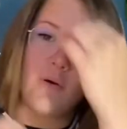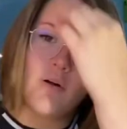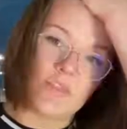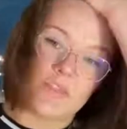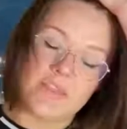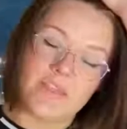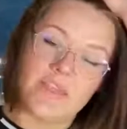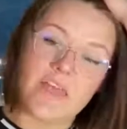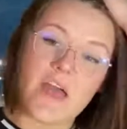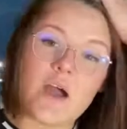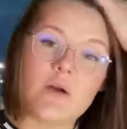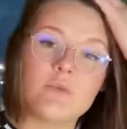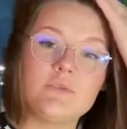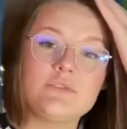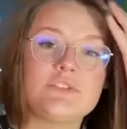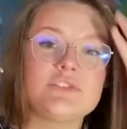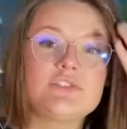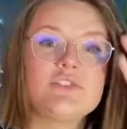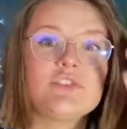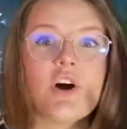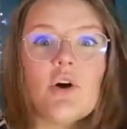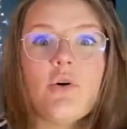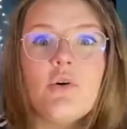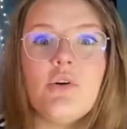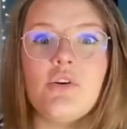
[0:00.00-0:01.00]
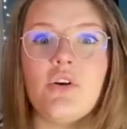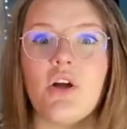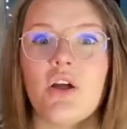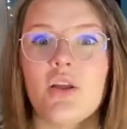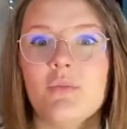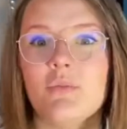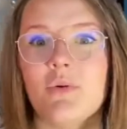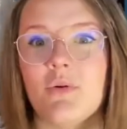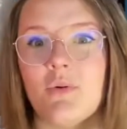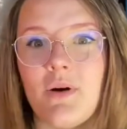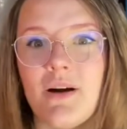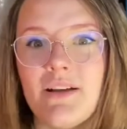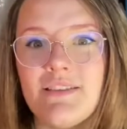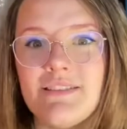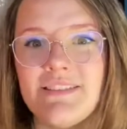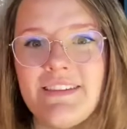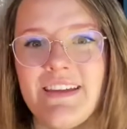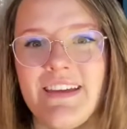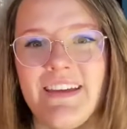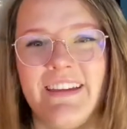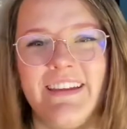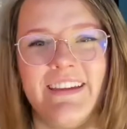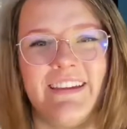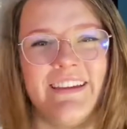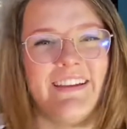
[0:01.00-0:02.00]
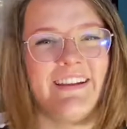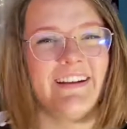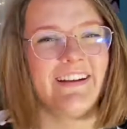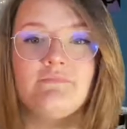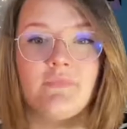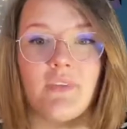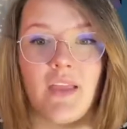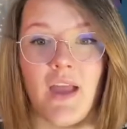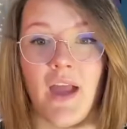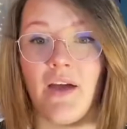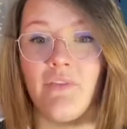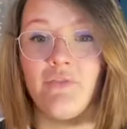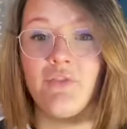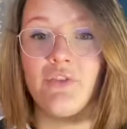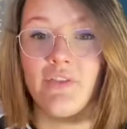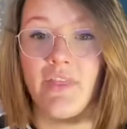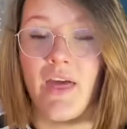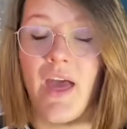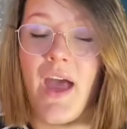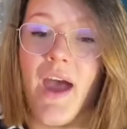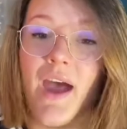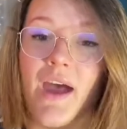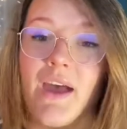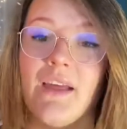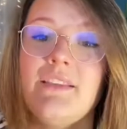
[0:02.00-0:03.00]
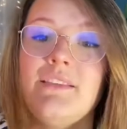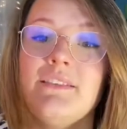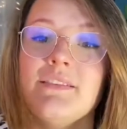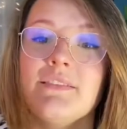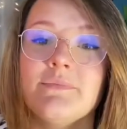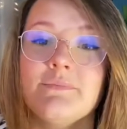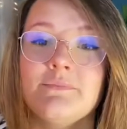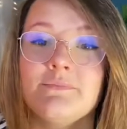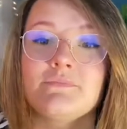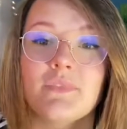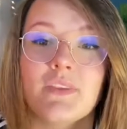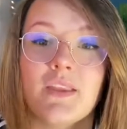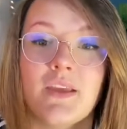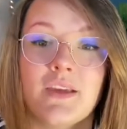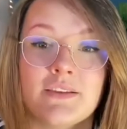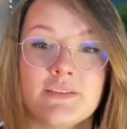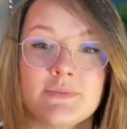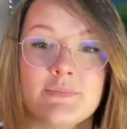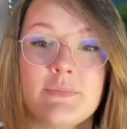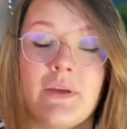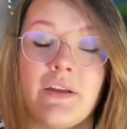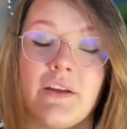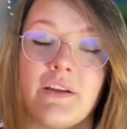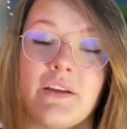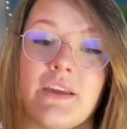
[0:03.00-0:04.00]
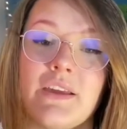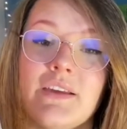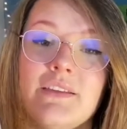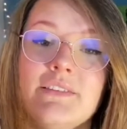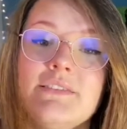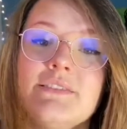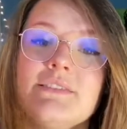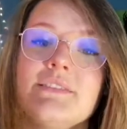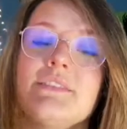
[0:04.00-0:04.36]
that was so incredible, wasn't it? After that experience,